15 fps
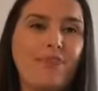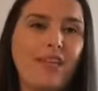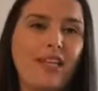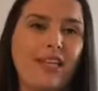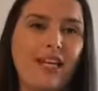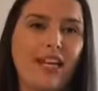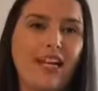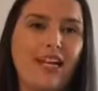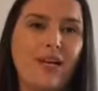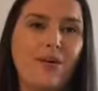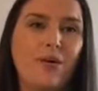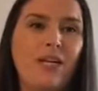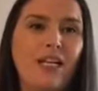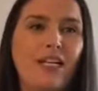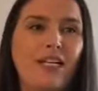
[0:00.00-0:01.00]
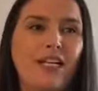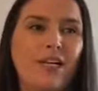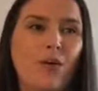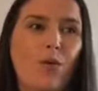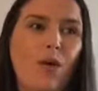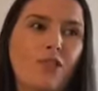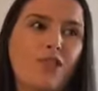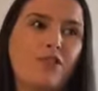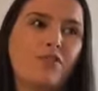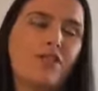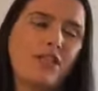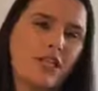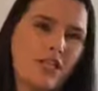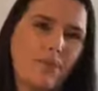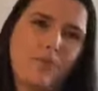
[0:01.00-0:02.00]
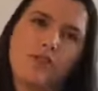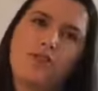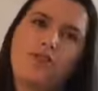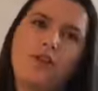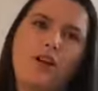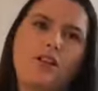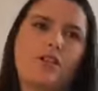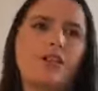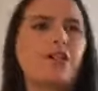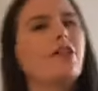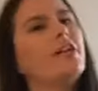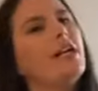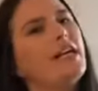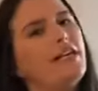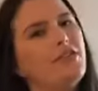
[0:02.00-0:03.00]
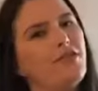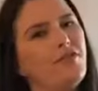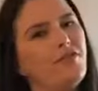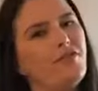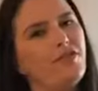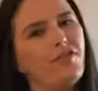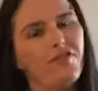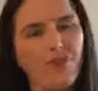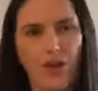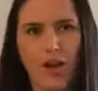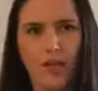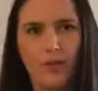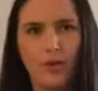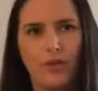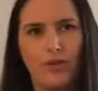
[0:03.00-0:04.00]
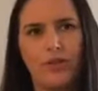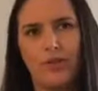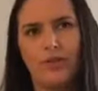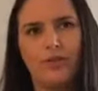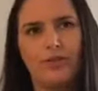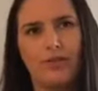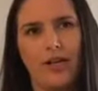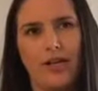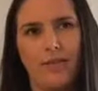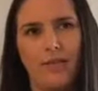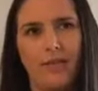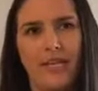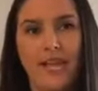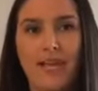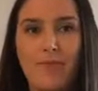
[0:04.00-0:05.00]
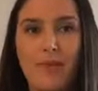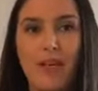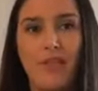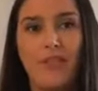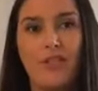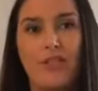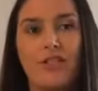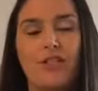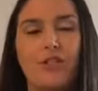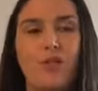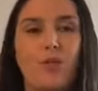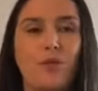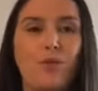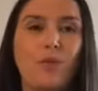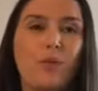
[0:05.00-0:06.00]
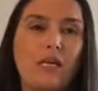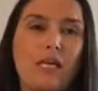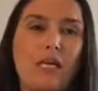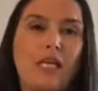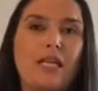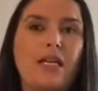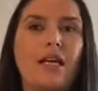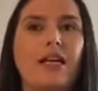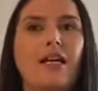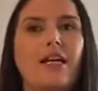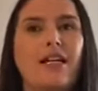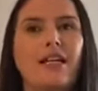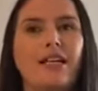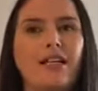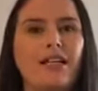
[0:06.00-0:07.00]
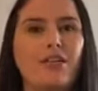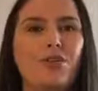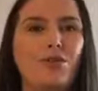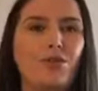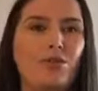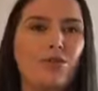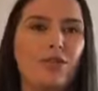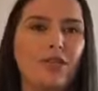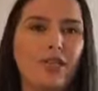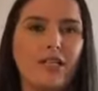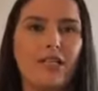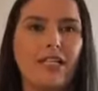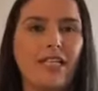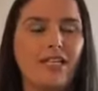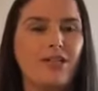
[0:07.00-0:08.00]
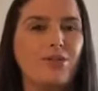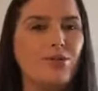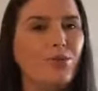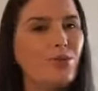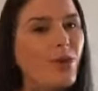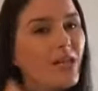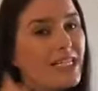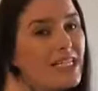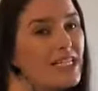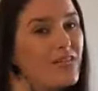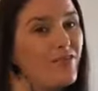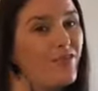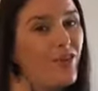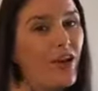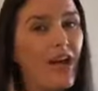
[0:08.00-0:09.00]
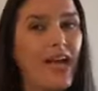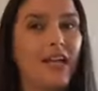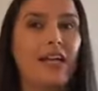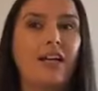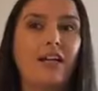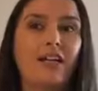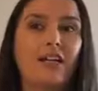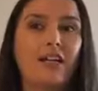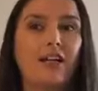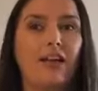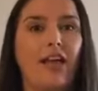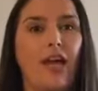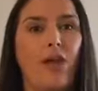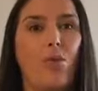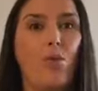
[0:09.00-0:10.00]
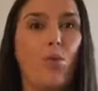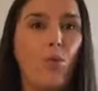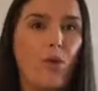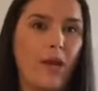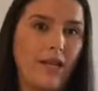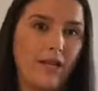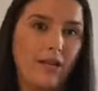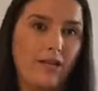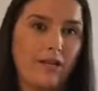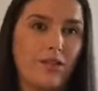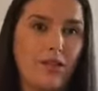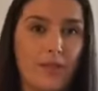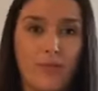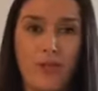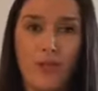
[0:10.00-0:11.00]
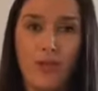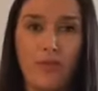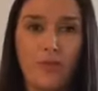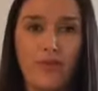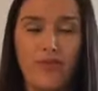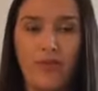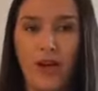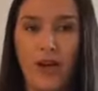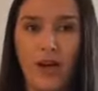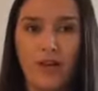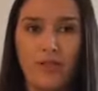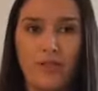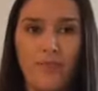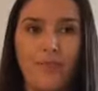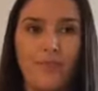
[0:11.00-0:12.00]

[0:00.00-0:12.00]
Now, once you've set up your structure and you've defined what your naming conventions should be, you then need to identify, okay, when something should be filed.